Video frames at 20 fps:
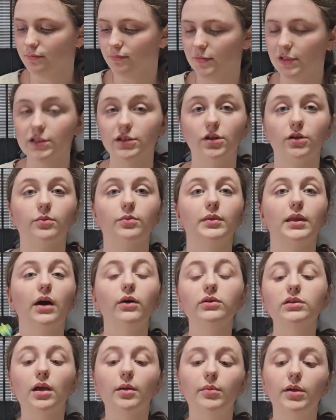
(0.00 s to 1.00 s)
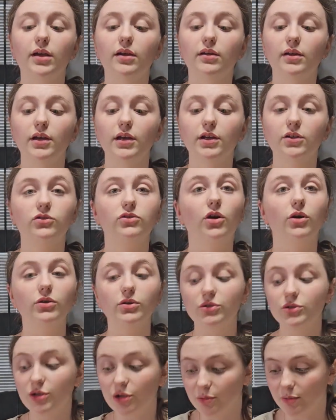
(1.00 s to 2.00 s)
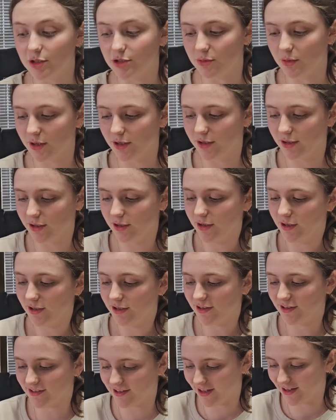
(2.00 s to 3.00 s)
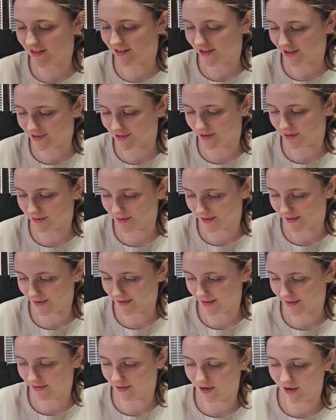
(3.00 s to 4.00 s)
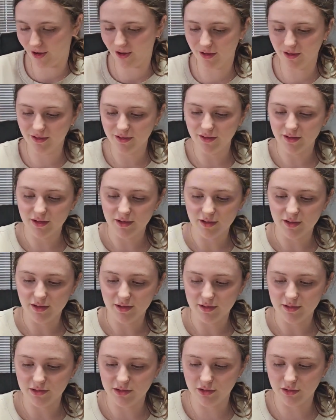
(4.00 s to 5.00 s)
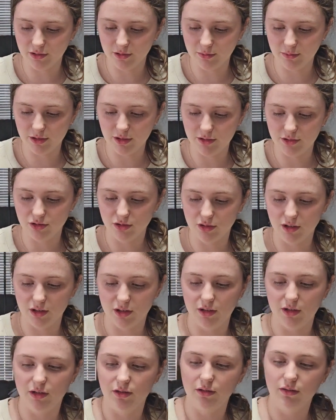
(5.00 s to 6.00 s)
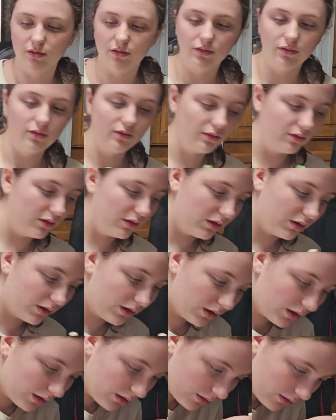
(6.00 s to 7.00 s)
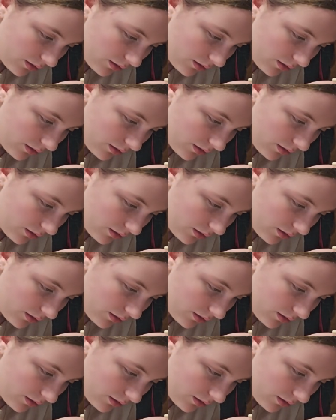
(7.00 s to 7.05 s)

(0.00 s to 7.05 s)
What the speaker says: So that was on me. Don't use too much water, because then it doesn't work at all. So let me try again.